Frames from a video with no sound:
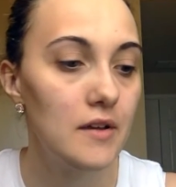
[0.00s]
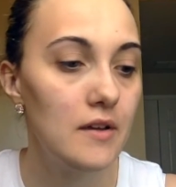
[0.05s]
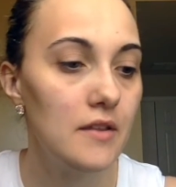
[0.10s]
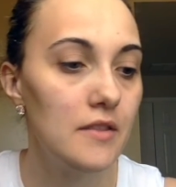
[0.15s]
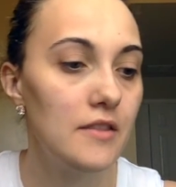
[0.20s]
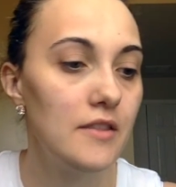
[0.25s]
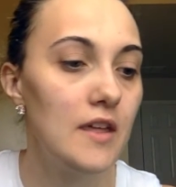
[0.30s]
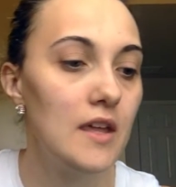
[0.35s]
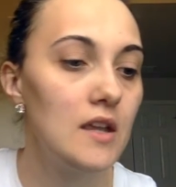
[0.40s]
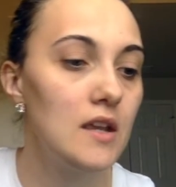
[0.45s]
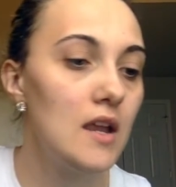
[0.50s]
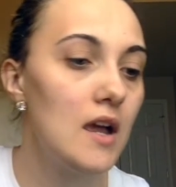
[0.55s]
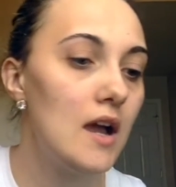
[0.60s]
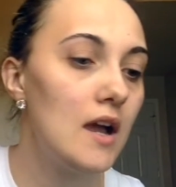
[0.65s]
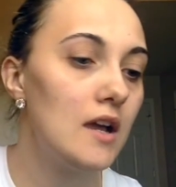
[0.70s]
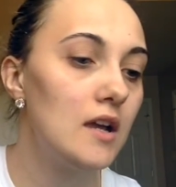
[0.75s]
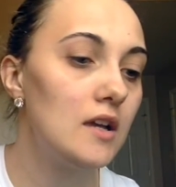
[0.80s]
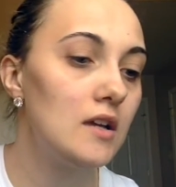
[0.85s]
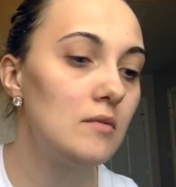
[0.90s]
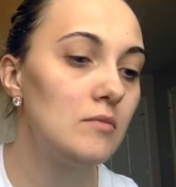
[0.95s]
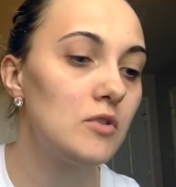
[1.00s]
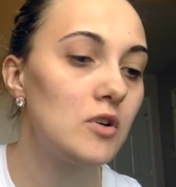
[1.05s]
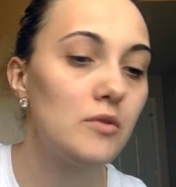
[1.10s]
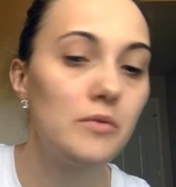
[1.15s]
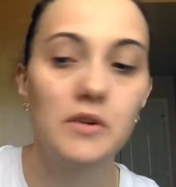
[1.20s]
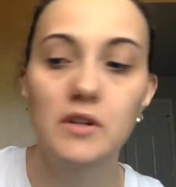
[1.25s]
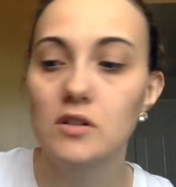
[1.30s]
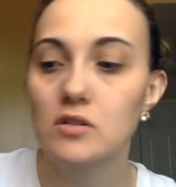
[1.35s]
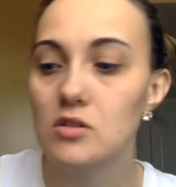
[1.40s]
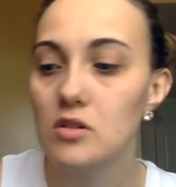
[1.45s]
Then I am
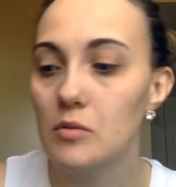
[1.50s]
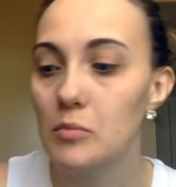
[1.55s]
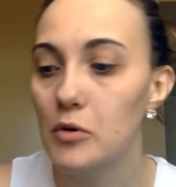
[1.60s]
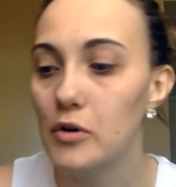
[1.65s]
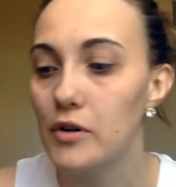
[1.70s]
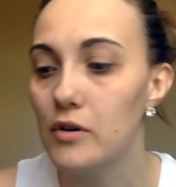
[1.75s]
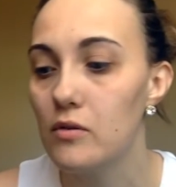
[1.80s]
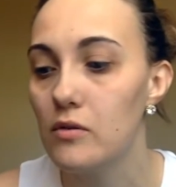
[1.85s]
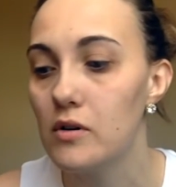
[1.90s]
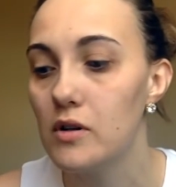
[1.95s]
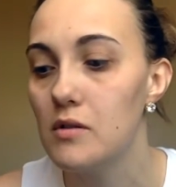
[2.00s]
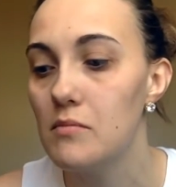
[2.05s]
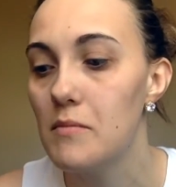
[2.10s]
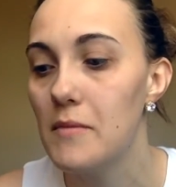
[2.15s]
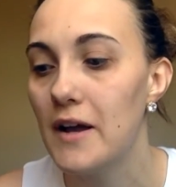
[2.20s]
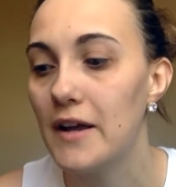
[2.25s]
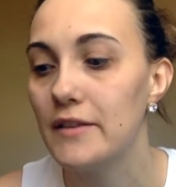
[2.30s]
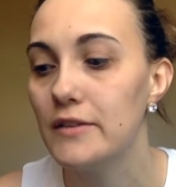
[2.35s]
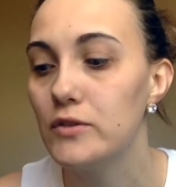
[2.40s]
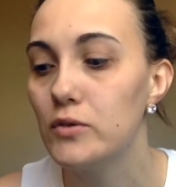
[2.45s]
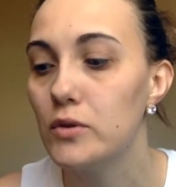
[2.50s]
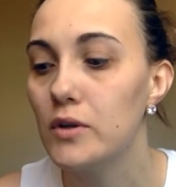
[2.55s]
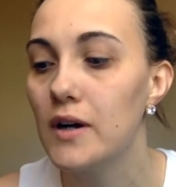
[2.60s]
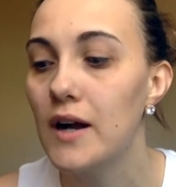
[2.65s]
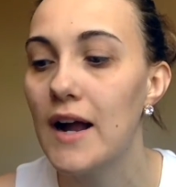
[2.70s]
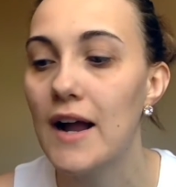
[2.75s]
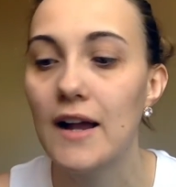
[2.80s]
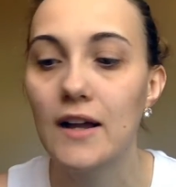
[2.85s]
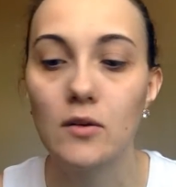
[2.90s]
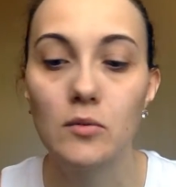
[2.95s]
going to put on my
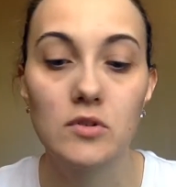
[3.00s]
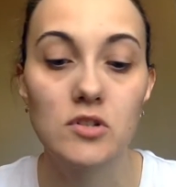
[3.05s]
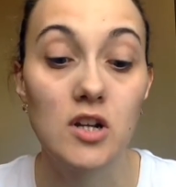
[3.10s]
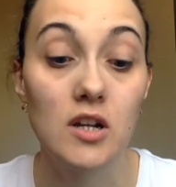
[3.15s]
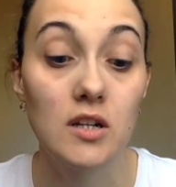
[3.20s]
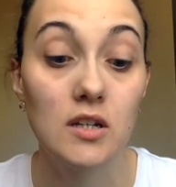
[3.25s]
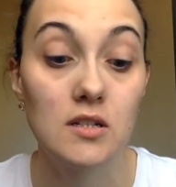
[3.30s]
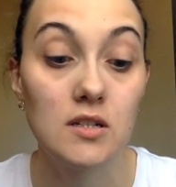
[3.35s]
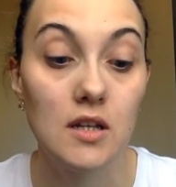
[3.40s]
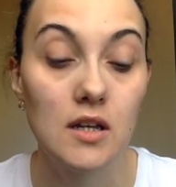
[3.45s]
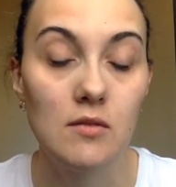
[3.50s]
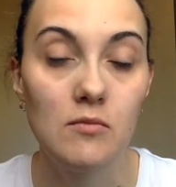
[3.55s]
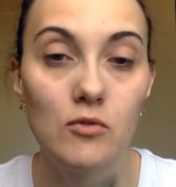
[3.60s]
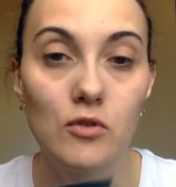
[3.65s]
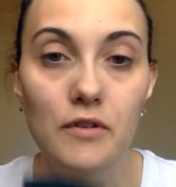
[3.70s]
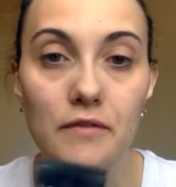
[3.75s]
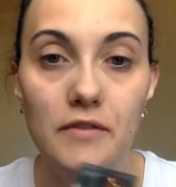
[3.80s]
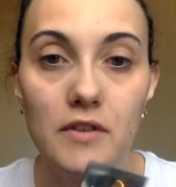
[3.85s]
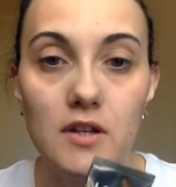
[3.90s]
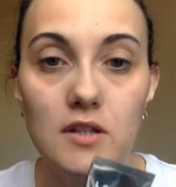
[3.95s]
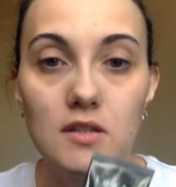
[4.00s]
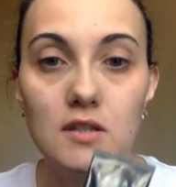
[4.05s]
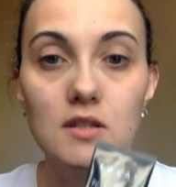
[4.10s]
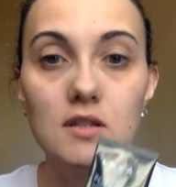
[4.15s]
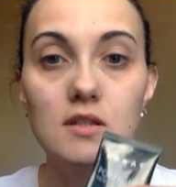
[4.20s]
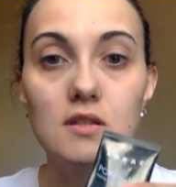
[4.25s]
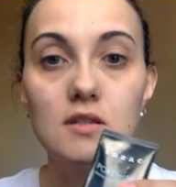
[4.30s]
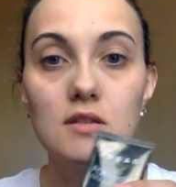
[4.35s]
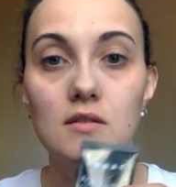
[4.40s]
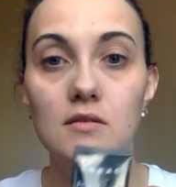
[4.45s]
Lorac, which I need to get more of this.
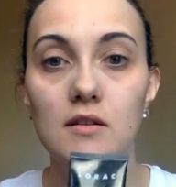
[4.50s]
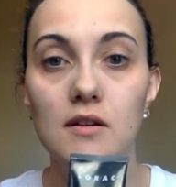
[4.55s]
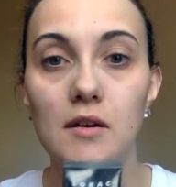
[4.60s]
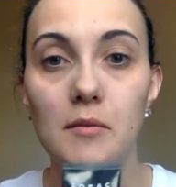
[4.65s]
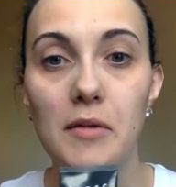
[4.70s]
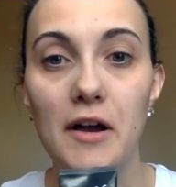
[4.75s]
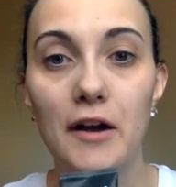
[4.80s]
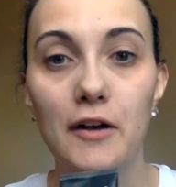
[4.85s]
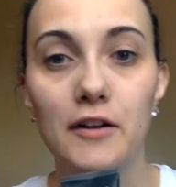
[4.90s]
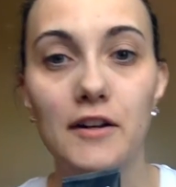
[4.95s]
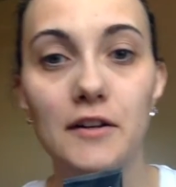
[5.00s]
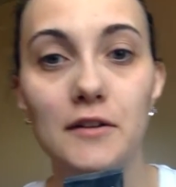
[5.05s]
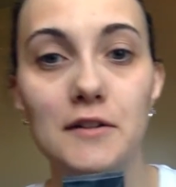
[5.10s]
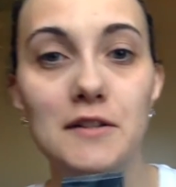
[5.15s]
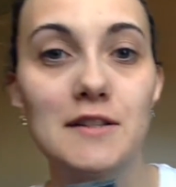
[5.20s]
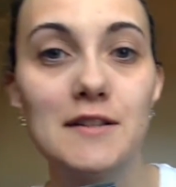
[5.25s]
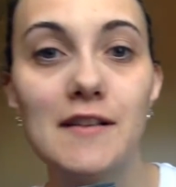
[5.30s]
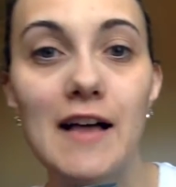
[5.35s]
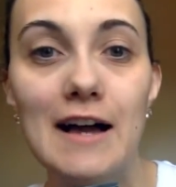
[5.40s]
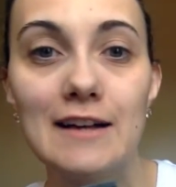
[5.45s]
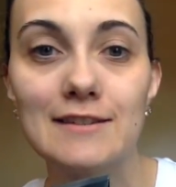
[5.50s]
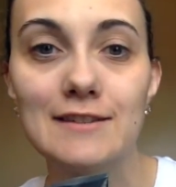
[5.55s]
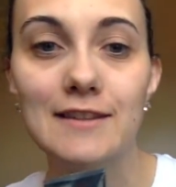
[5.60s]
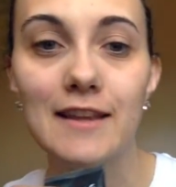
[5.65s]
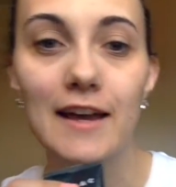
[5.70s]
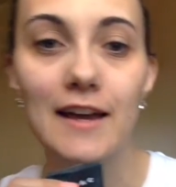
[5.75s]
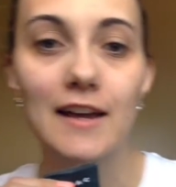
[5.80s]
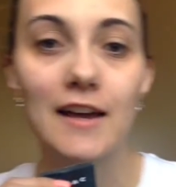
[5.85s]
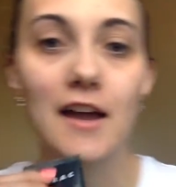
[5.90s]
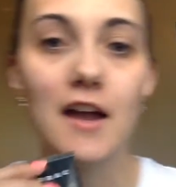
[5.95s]
It's about in its last
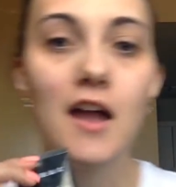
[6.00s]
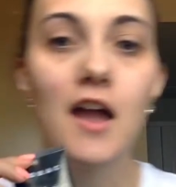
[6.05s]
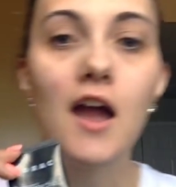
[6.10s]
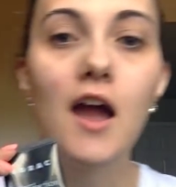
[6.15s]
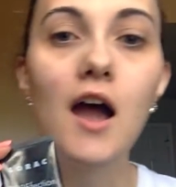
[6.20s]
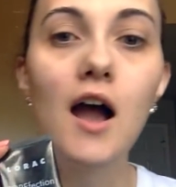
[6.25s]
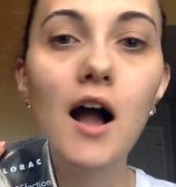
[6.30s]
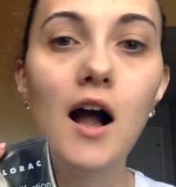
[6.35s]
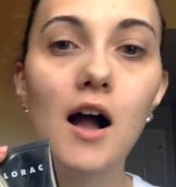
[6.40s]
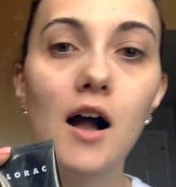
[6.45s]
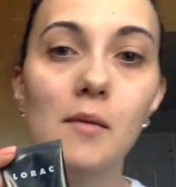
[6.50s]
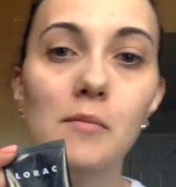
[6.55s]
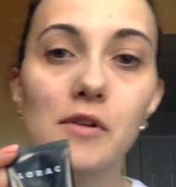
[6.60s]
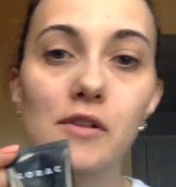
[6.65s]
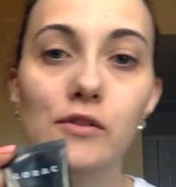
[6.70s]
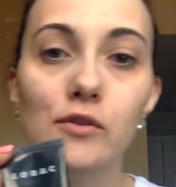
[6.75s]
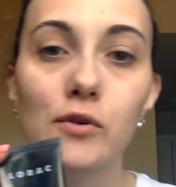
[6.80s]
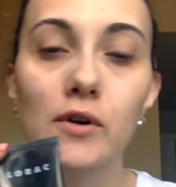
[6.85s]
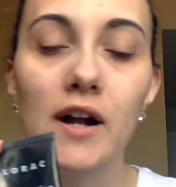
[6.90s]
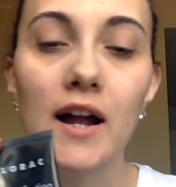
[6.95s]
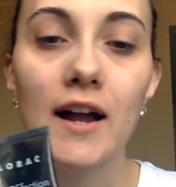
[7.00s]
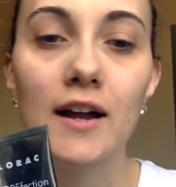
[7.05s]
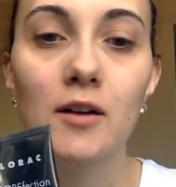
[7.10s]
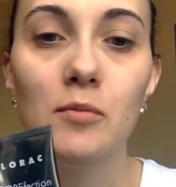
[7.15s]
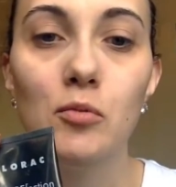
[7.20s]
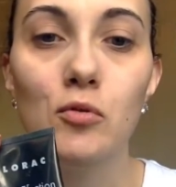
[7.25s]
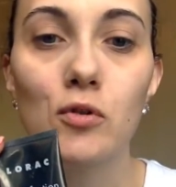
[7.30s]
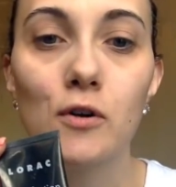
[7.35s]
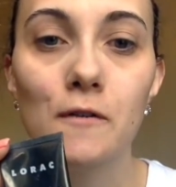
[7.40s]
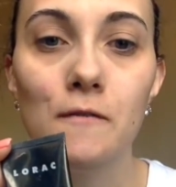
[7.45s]
leg. Lorac
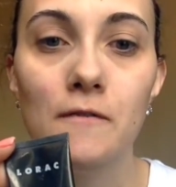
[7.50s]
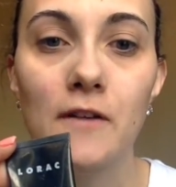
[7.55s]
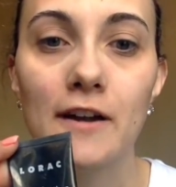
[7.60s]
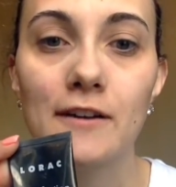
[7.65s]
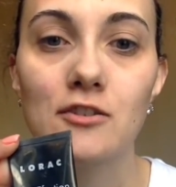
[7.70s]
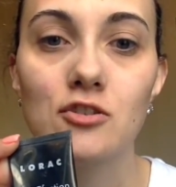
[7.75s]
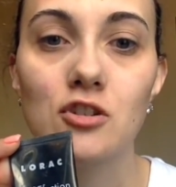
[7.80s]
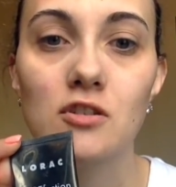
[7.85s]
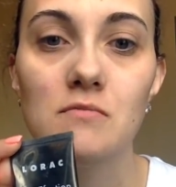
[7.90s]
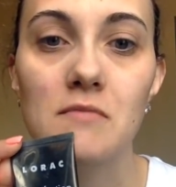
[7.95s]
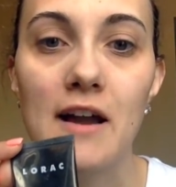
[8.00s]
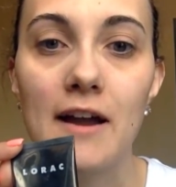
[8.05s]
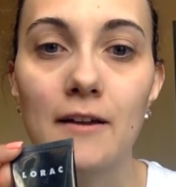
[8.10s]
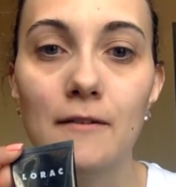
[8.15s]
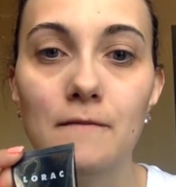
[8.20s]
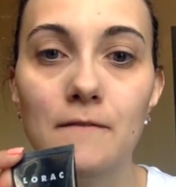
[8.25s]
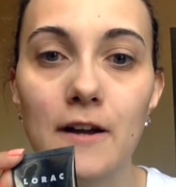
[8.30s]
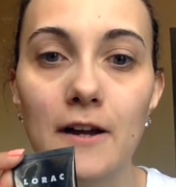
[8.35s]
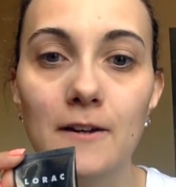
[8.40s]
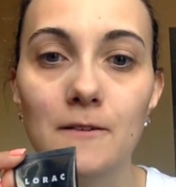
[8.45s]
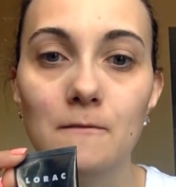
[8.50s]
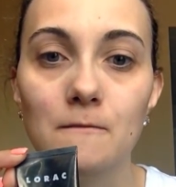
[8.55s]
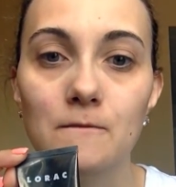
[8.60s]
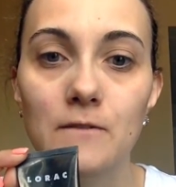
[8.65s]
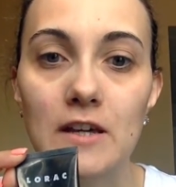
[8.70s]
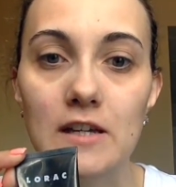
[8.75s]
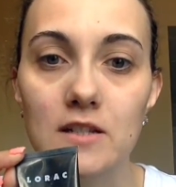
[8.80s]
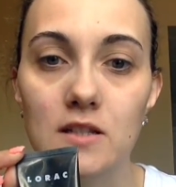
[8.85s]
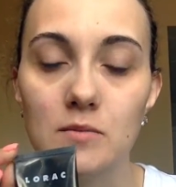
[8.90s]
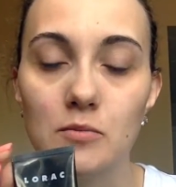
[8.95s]
Porefection Mattifying
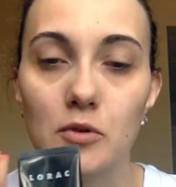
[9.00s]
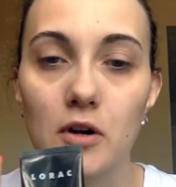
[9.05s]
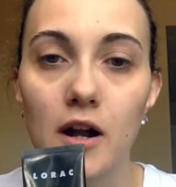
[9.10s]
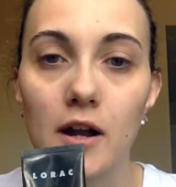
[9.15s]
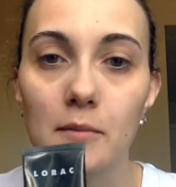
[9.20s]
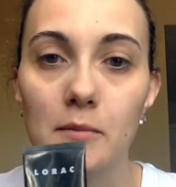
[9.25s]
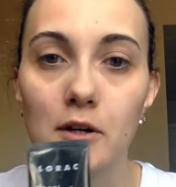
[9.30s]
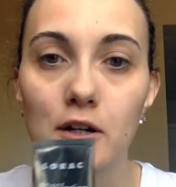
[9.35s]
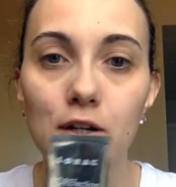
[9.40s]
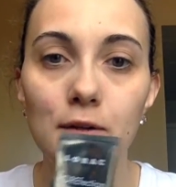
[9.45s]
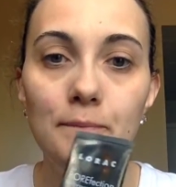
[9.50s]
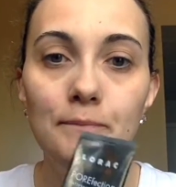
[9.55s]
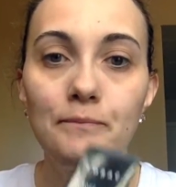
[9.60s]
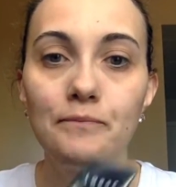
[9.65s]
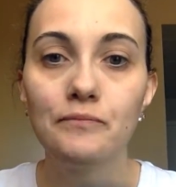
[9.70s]
Face Primer.